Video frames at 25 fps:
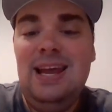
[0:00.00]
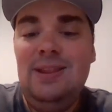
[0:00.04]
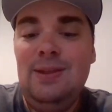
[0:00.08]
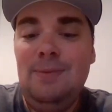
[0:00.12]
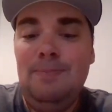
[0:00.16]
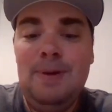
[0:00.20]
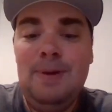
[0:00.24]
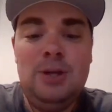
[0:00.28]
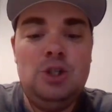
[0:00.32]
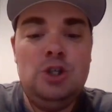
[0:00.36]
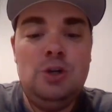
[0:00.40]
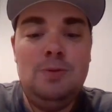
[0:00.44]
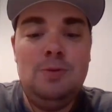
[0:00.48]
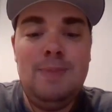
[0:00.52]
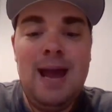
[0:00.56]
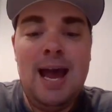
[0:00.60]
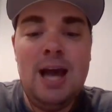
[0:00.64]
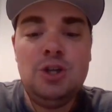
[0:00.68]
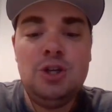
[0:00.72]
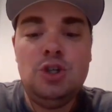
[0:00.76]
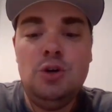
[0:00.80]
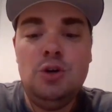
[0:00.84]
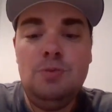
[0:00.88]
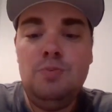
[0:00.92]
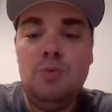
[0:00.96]
The pitching
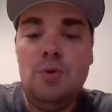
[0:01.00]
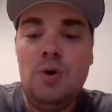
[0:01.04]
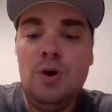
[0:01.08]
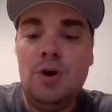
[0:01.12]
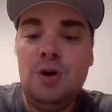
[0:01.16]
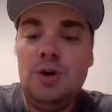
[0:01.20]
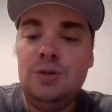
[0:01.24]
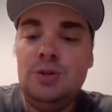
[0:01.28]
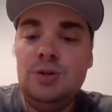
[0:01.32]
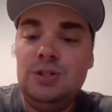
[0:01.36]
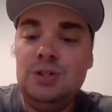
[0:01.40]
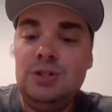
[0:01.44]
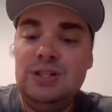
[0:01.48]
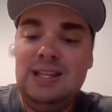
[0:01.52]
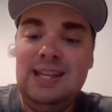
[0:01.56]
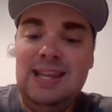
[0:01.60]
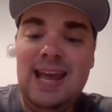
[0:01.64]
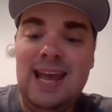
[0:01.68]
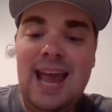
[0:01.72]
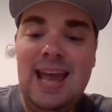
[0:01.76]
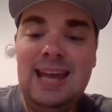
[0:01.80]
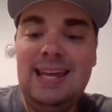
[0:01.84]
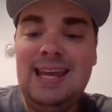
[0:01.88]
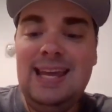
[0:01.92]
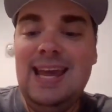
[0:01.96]
matchup was
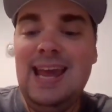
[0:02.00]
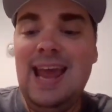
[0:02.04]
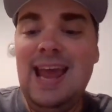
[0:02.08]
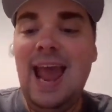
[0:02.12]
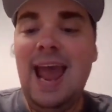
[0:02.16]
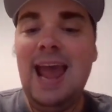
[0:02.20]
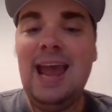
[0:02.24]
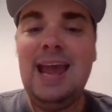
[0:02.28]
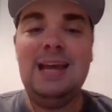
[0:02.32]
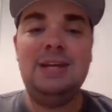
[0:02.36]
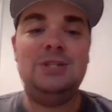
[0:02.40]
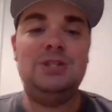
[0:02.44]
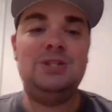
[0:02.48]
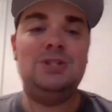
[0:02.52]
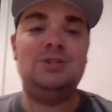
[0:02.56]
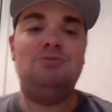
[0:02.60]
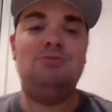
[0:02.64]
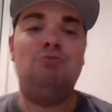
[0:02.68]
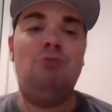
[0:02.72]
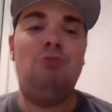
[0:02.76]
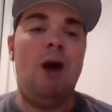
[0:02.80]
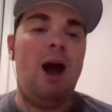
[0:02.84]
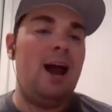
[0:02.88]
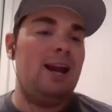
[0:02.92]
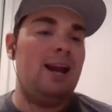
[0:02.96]
Yankee
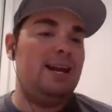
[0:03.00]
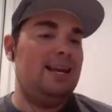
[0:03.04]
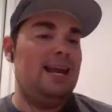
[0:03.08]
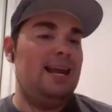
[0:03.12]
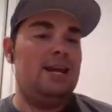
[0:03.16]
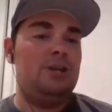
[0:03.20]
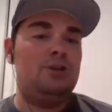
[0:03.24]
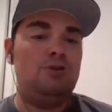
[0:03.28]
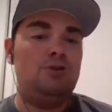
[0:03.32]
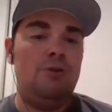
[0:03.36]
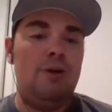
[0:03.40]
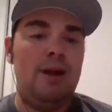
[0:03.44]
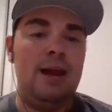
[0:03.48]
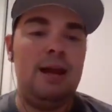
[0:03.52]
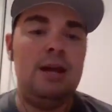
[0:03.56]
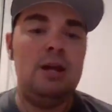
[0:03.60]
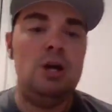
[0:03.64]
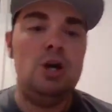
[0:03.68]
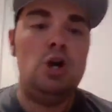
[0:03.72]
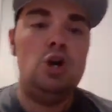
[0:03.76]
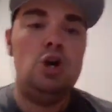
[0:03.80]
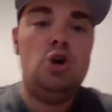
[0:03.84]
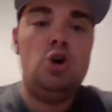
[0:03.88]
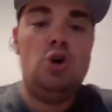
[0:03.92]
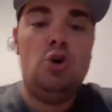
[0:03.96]
ace Ron
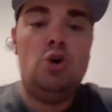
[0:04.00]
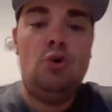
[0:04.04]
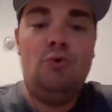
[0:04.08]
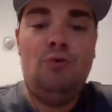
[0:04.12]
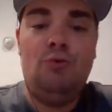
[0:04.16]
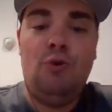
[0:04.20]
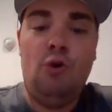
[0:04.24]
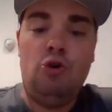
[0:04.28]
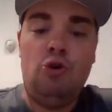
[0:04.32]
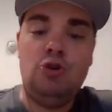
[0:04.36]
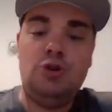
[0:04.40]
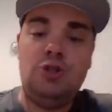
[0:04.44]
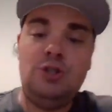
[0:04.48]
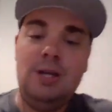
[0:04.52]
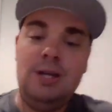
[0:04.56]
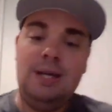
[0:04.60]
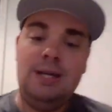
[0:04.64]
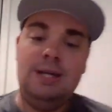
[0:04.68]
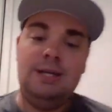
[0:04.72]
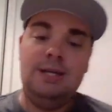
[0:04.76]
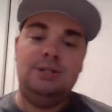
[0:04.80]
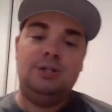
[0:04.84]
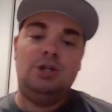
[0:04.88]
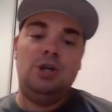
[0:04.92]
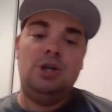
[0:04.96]
Guidry
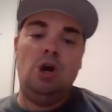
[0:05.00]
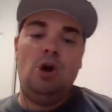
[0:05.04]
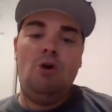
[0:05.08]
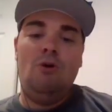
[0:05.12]
versus